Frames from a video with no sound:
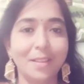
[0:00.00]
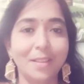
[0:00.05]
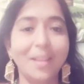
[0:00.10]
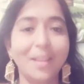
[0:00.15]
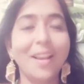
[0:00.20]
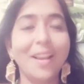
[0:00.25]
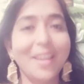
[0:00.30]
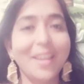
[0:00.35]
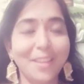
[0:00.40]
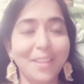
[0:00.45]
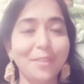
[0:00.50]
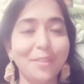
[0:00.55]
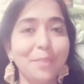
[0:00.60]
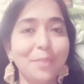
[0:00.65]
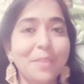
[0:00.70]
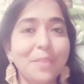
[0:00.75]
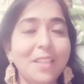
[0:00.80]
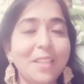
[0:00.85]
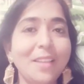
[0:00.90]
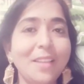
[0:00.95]
Hi
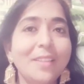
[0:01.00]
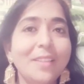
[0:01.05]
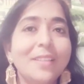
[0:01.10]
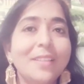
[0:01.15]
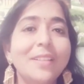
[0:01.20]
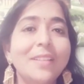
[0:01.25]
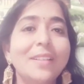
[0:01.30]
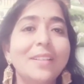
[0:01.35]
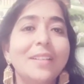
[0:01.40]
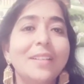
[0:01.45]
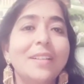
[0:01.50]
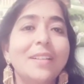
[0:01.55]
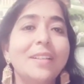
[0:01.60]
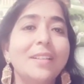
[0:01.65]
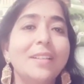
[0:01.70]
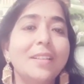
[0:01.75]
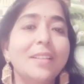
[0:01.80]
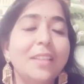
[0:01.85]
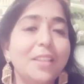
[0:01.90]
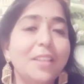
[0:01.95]
everybody.
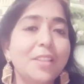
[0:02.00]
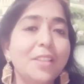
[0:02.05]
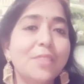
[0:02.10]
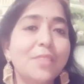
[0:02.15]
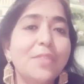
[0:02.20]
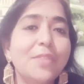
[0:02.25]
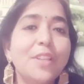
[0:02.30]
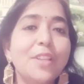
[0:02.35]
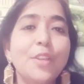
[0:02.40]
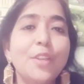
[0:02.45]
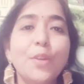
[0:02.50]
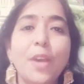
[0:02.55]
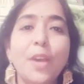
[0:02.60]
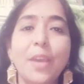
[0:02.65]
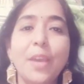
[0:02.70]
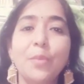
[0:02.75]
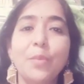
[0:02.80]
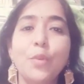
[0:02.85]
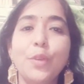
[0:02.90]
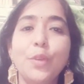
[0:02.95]
In this video I
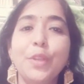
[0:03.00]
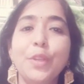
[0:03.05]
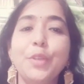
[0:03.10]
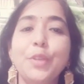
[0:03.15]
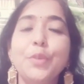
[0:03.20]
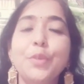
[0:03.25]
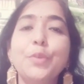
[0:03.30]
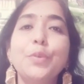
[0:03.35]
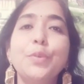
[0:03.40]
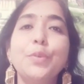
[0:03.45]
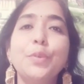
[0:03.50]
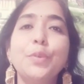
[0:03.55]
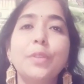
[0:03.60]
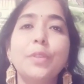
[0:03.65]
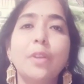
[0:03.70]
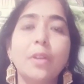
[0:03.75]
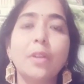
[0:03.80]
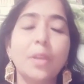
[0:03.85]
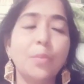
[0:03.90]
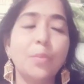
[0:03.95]
am going to
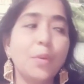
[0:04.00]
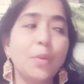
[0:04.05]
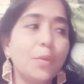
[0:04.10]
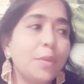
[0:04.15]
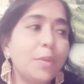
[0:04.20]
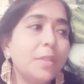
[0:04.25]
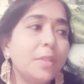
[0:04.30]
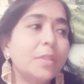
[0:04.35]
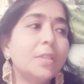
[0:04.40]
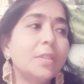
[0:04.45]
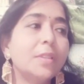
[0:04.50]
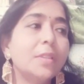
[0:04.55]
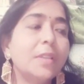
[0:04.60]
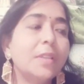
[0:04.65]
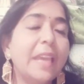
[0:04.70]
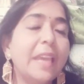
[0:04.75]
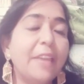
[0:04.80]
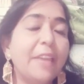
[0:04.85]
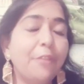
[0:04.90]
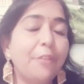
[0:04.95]
talk about the
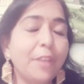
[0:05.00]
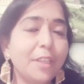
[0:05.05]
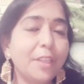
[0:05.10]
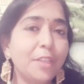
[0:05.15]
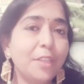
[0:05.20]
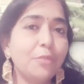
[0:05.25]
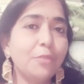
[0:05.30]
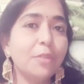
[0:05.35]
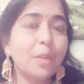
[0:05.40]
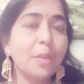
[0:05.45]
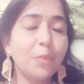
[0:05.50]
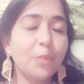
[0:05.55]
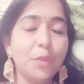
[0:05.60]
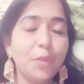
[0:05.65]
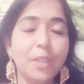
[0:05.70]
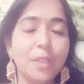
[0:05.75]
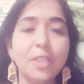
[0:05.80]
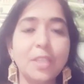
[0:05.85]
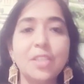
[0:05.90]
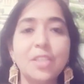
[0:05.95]
effective
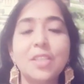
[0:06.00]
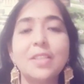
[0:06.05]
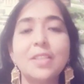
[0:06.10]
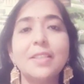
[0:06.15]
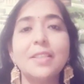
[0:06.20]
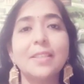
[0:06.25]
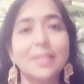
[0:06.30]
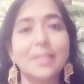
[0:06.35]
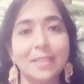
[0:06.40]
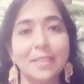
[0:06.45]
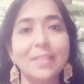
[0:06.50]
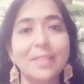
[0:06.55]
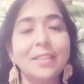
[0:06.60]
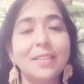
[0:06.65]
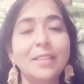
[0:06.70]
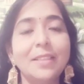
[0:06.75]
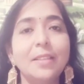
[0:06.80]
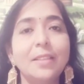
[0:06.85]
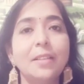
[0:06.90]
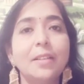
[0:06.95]
communication skill
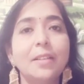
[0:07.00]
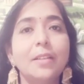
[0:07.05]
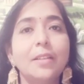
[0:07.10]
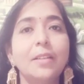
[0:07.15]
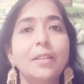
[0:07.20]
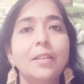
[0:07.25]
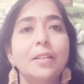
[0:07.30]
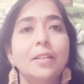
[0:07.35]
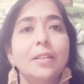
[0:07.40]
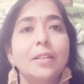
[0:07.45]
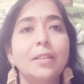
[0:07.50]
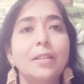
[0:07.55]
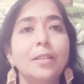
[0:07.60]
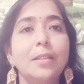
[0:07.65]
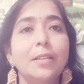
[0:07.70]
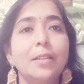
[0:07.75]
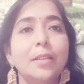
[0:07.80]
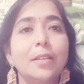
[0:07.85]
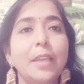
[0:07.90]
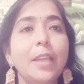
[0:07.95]

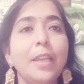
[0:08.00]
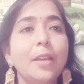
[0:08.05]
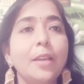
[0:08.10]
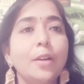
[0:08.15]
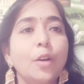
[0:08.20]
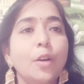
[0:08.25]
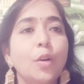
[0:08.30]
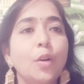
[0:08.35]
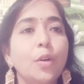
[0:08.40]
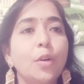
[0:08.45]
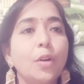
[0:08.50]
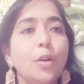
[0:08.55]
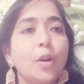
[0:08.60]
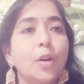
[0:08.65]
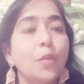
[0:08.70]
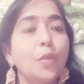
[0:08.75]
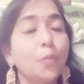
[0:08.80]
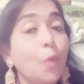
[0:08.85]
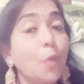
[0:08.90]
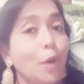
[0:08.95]

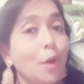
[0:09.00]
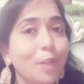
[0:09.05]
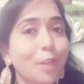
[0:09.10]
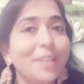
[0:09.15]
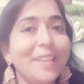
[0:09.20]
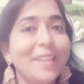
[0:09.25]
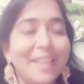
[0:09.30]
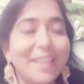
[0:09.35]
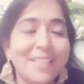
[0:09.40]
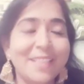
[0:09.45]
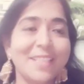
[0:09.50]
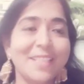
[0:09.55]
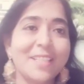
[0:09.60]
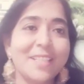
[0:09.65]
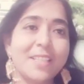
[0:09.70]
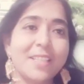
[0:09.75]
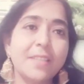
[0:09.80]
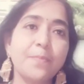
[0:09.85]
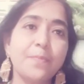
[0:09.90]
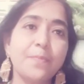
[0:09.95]
of modern days.